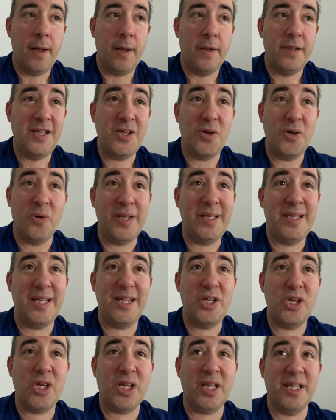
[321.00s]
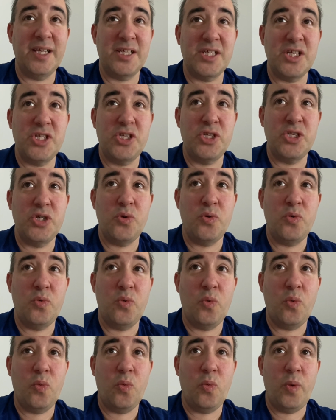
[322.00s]
the only thing you can listen to
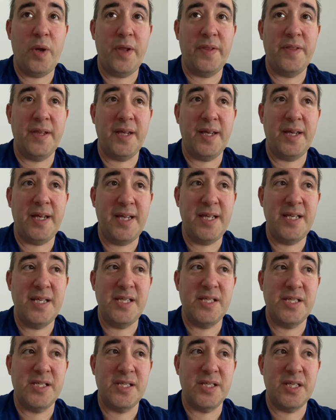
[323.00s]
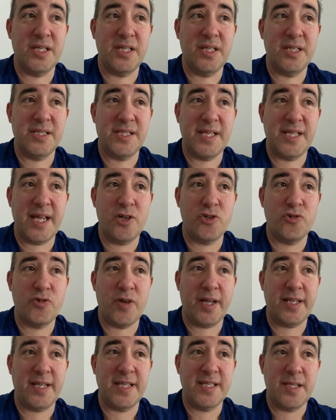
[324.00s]
with his
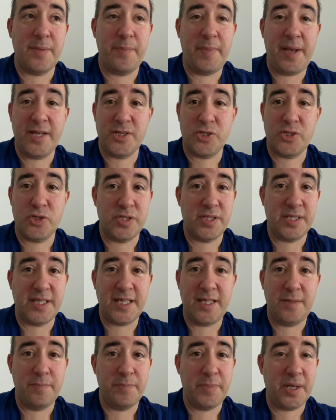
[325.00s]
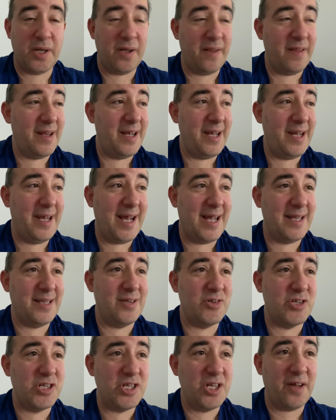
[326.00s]
soundtrack is the master's theme. But other than that,
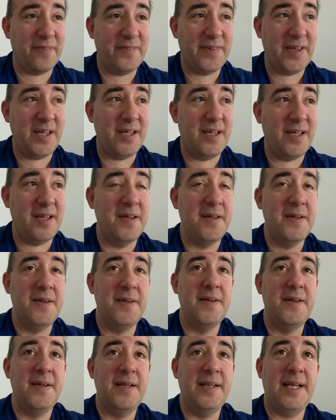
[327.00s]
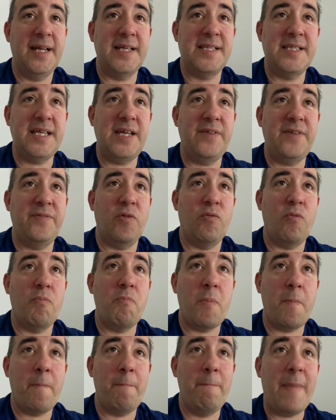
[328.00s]
there's nothing that's
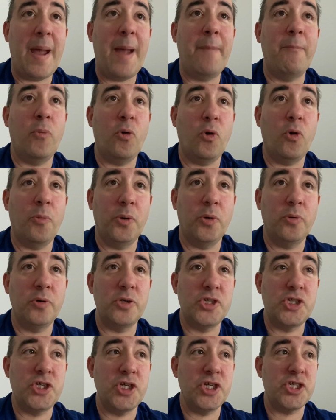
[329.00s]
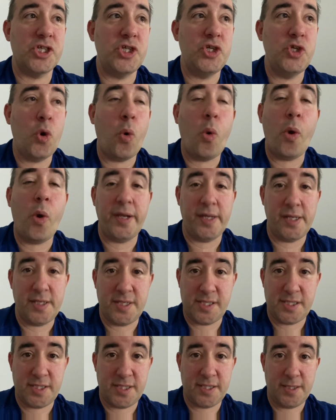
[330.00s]
even memorable. It's just
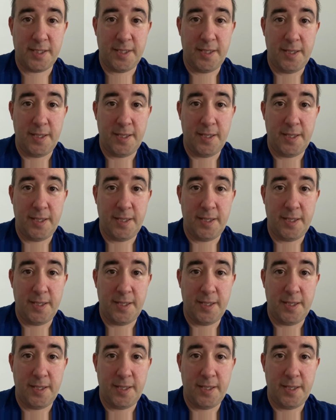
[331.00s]
noise